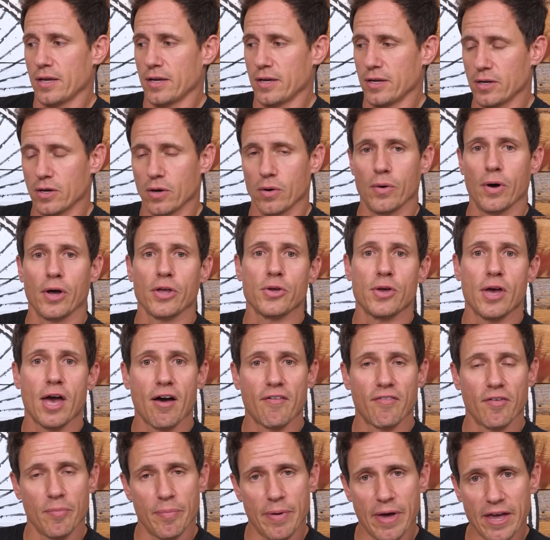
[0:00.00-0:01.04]
you know, you
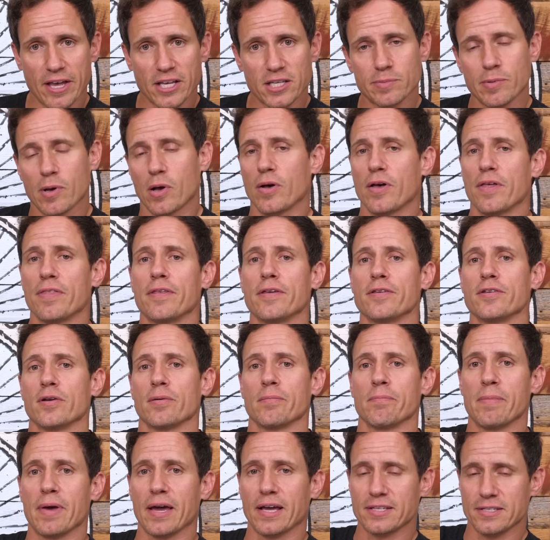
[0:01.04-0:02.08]
have a base malt and then you're
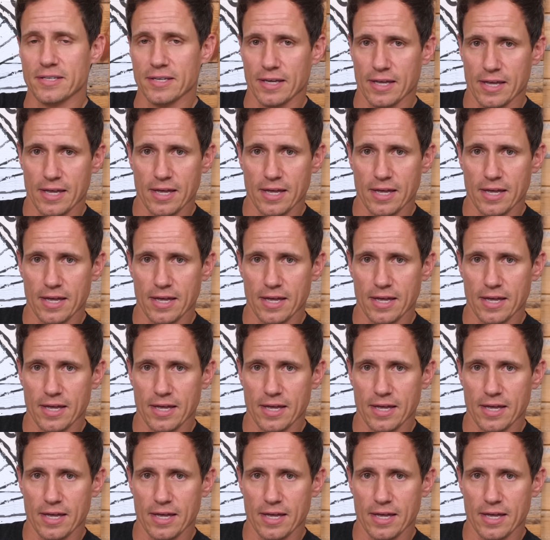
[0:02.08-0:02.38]
mixing